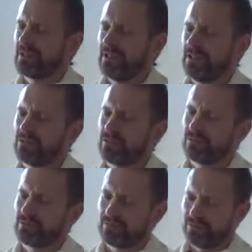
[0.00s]

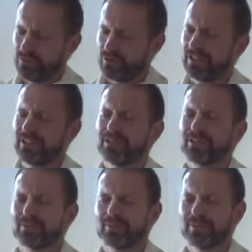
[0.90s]
into New
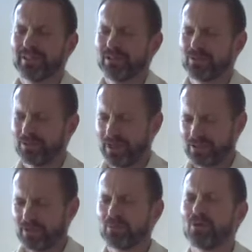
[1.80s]
Zealand, into
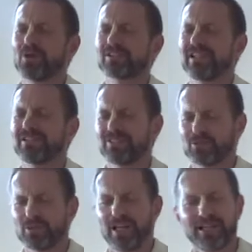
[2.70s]
Ashram Yoga Center
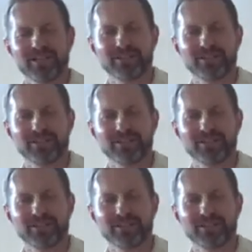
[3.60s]
today.